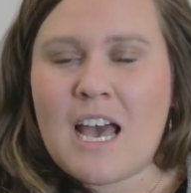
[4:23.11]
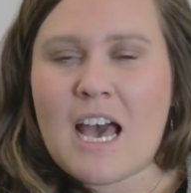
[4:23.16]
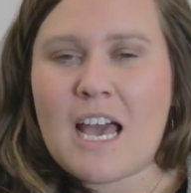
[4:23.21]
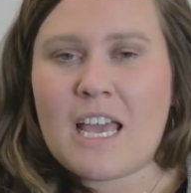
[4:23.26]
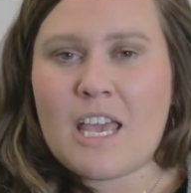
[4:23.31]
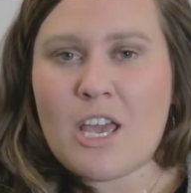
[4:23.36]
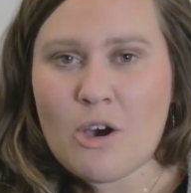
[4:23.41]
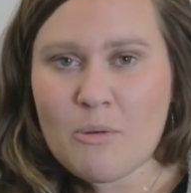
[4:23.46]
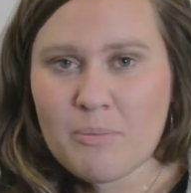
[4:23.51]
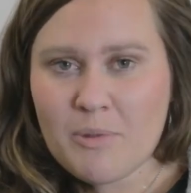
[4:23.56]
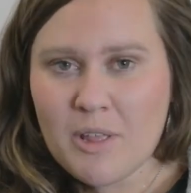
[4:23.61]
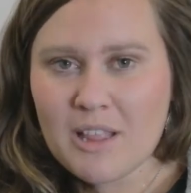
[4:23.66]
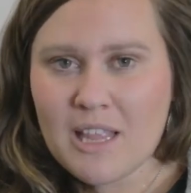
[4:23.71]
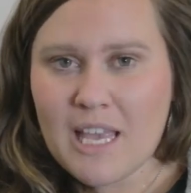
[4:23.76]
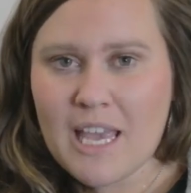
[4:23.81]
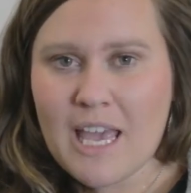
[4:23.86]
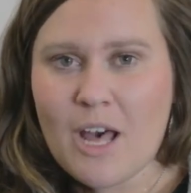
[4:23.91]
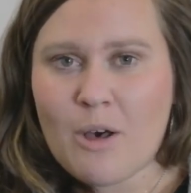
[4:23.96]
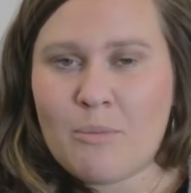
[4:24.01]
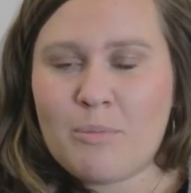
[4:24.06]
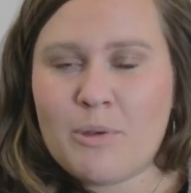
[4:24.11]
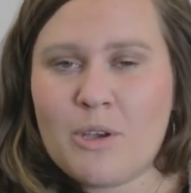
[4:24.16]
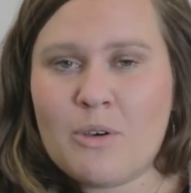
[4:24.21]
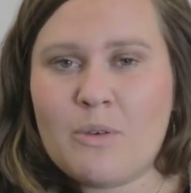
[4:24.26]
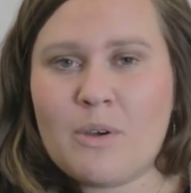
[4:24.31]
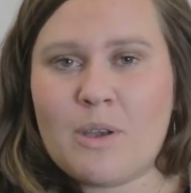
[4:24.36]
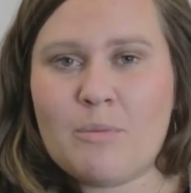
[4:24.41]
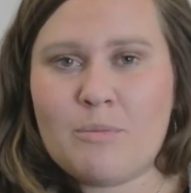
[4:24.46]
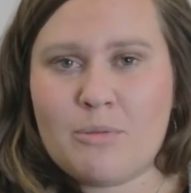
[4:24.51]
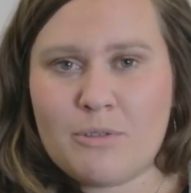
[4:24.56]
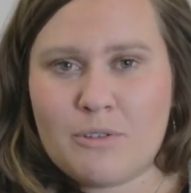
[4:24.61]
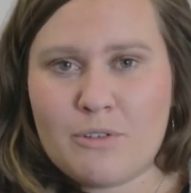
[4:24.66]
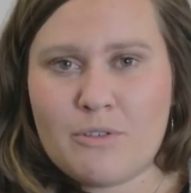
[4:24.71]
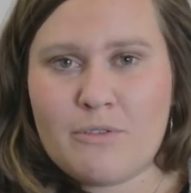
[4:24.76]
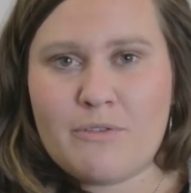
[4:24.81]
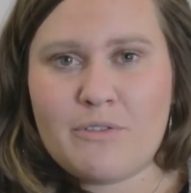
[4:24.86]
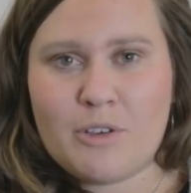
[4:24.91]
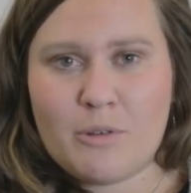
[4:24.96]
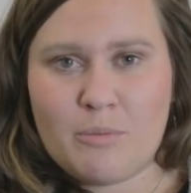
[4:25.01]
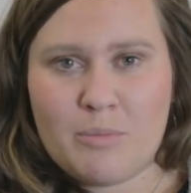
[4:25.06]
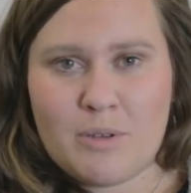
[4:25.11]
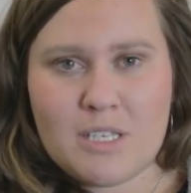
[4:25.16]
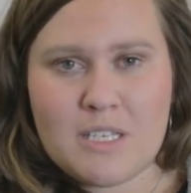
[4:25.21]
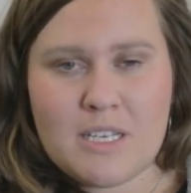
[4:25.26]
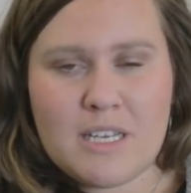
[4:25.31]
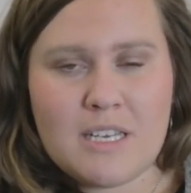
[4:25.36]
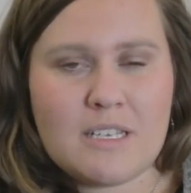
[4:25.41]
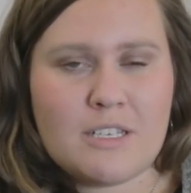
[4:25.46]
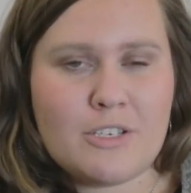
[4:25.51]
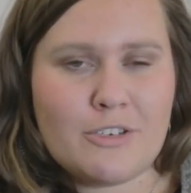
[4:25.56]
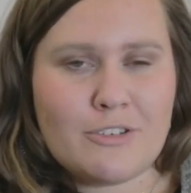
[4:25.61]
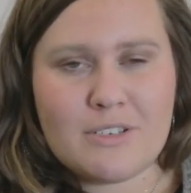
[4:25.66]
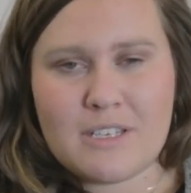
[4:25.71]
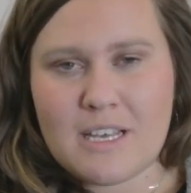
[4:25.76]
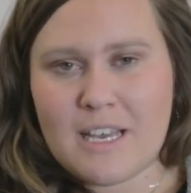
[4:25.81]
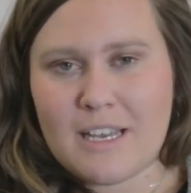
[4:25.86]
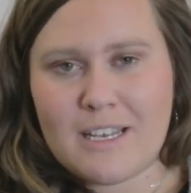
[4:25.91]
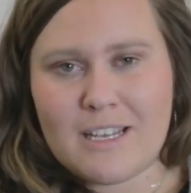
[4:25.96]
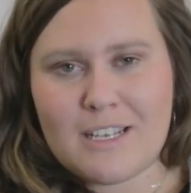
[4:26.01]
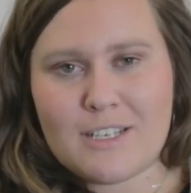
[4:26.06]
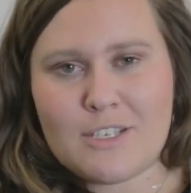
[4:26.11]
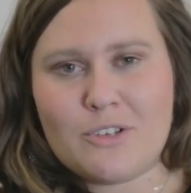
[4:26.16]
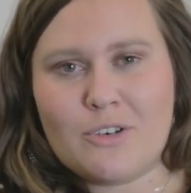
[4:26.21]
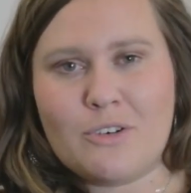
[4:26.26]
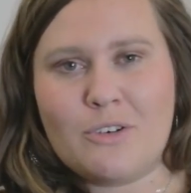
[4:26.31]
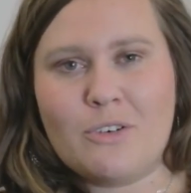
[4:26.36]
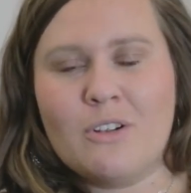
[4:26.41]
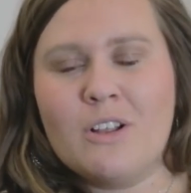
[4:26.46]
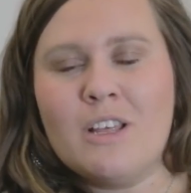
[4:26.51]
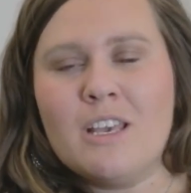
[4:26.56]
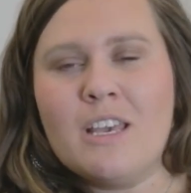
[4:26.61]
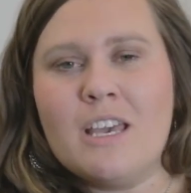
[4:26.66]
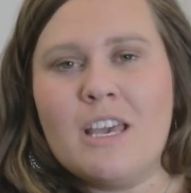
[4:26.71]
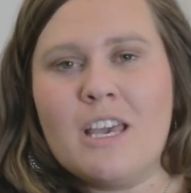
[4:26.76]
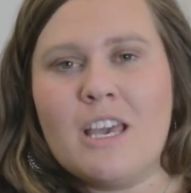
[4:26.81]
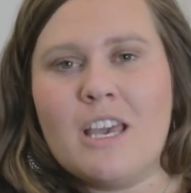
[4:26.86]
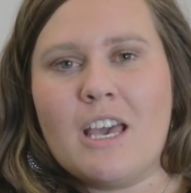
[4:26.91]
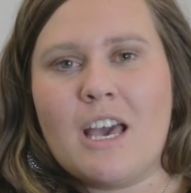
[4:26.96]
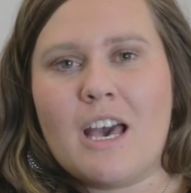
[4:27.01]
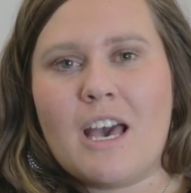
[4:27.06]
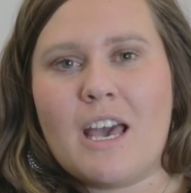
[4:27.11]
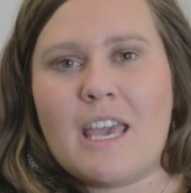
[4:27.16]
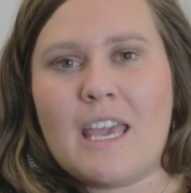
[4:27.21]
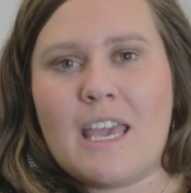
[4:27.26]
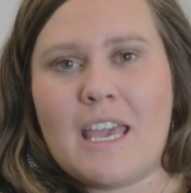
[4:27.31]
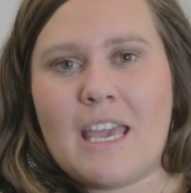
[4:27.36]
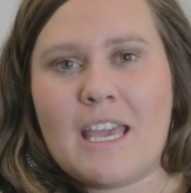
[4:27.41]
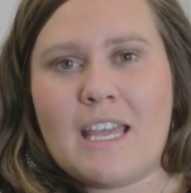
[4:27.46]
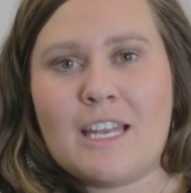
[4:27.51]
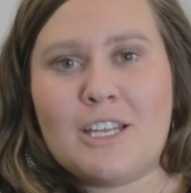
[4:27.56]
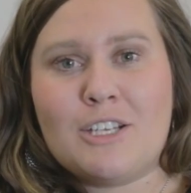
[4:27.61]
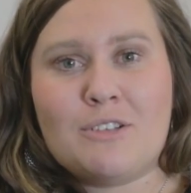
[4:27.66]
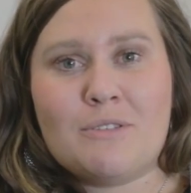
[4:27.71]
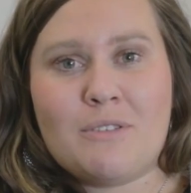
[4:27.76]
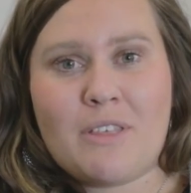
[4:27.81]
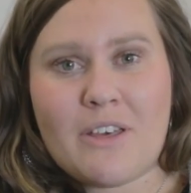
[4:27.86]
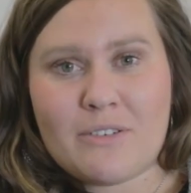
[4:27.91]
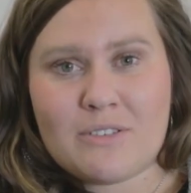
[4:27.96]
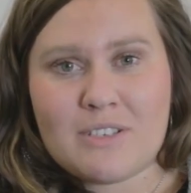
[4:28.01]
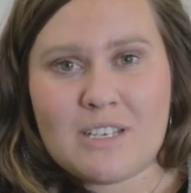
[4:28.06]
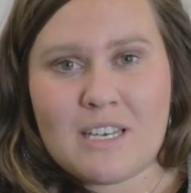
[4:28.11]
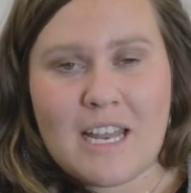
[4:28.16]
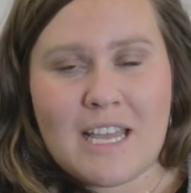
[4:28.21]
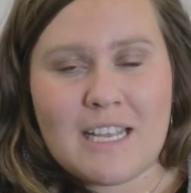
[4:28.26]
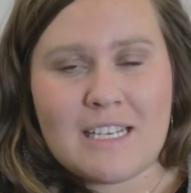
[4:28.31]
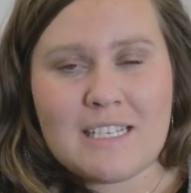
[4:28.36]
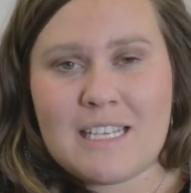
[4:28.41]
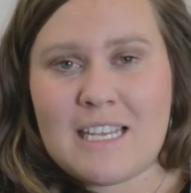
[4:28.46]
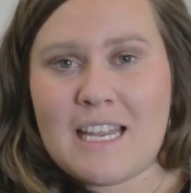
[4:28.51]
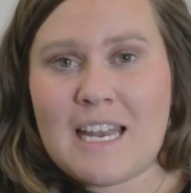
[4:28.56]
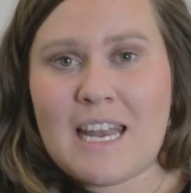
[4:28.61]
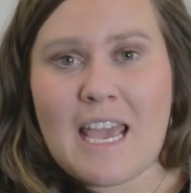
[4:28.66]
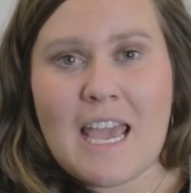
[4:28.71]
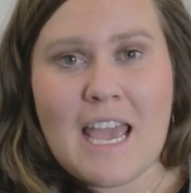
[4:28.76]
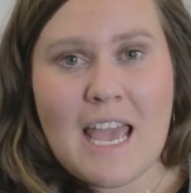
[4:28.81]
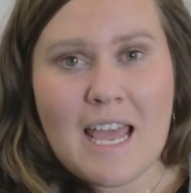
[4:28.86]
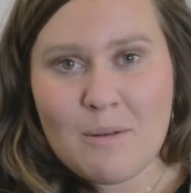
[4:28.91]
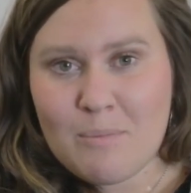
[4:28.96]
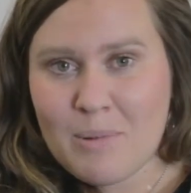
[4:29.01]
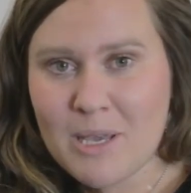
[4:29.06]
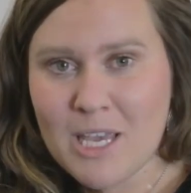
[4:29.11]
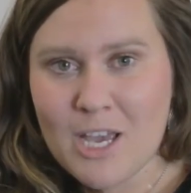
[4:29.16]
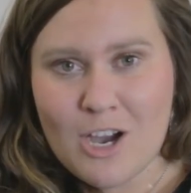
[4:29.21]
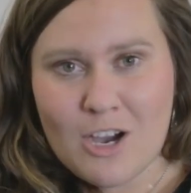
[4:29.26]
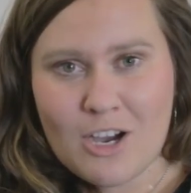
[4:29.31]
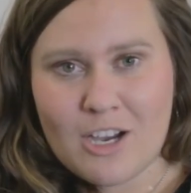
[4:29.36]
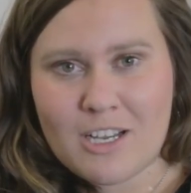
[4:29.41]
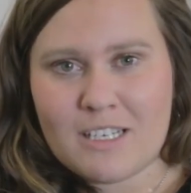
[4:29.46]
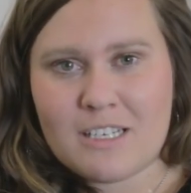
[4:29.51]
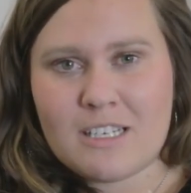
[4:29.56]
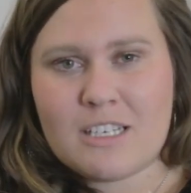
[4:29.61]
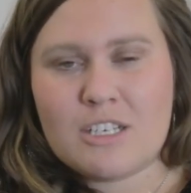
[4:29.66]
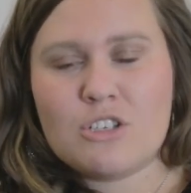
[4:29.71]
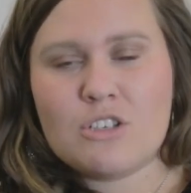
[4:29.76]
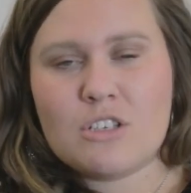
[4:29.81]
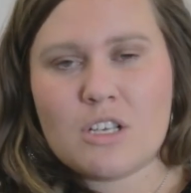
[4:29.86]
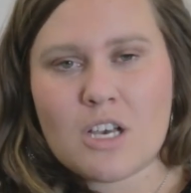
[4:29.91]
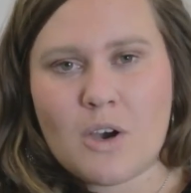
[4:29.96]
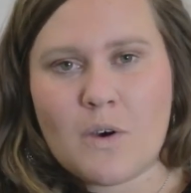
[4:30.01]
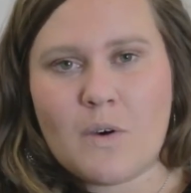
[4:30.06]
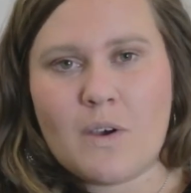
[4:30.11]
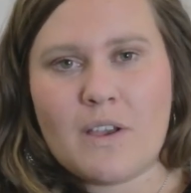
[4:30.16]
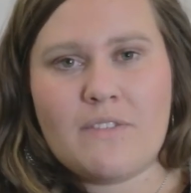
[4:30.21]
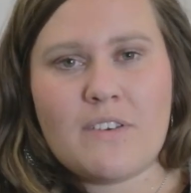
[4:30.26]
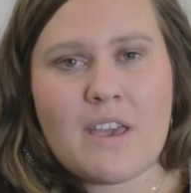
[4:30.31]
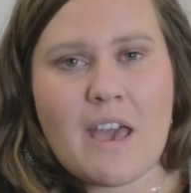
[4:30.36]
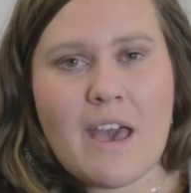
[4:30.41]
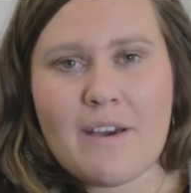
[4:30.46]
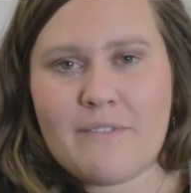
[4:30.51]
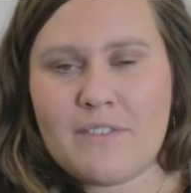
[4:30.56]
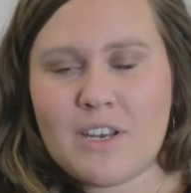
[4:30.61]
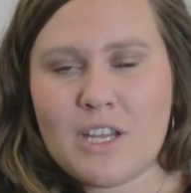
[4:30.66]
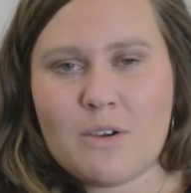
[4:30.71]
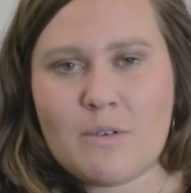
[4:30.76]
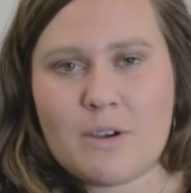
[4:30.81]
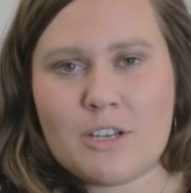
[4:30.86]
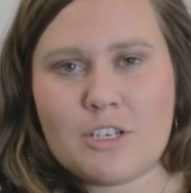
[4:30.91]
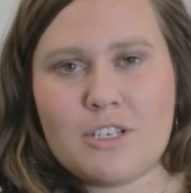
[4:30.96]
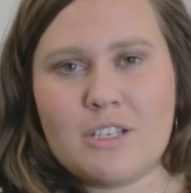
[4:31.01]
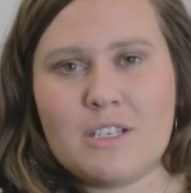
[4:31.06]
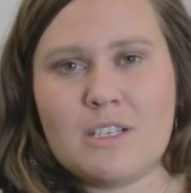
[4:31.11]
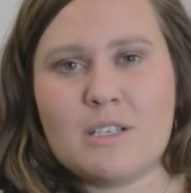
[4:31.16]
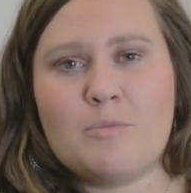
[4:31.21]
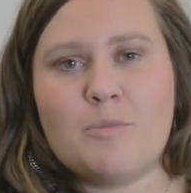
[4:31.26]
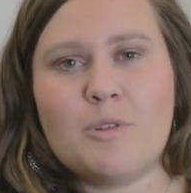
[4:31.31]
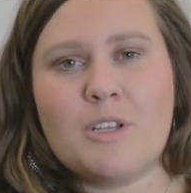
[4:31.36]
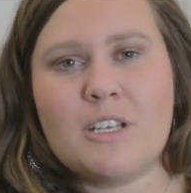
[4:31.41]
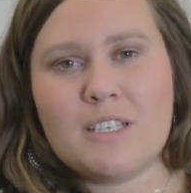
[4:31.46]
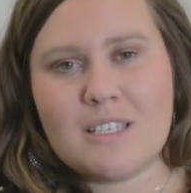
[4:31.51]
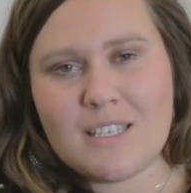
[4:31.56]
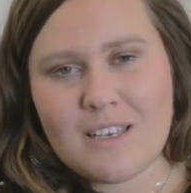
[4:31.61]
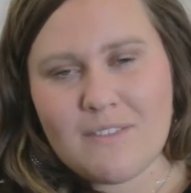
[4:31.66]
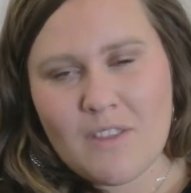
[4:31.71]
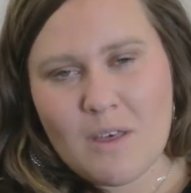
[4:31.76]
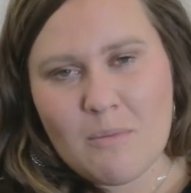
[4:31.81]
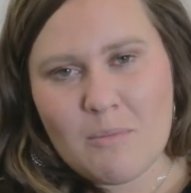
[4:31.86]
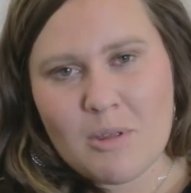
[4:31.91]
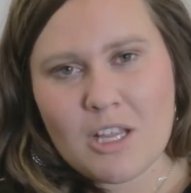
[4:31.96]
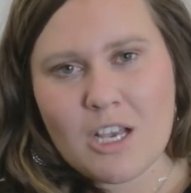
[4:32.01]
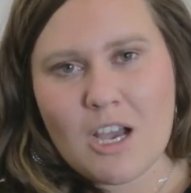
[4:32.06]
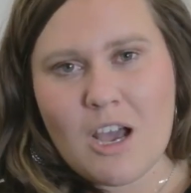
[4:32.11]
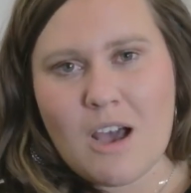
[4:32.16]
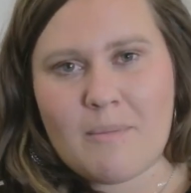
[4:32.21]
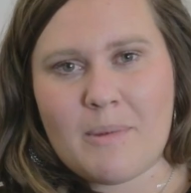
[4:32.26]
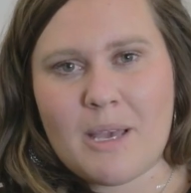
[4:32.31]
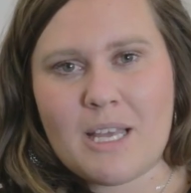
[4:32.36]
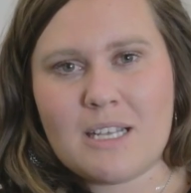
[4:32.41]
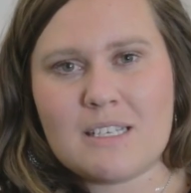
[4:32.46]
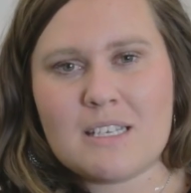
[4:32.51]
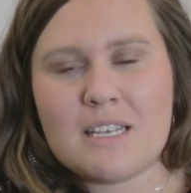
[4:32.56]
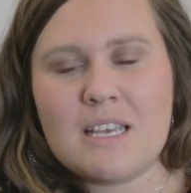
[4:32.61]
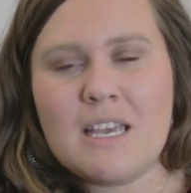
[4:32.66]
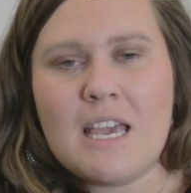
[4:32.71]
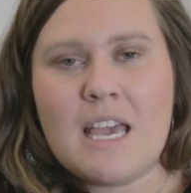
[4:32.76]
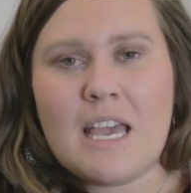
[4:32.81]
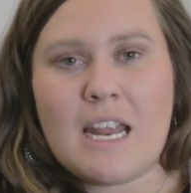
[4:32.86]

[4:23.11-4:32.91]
I hope that they help you improve your business, your side hustle in 2019 and beyond. So if you have any questions, please leave them in the comments.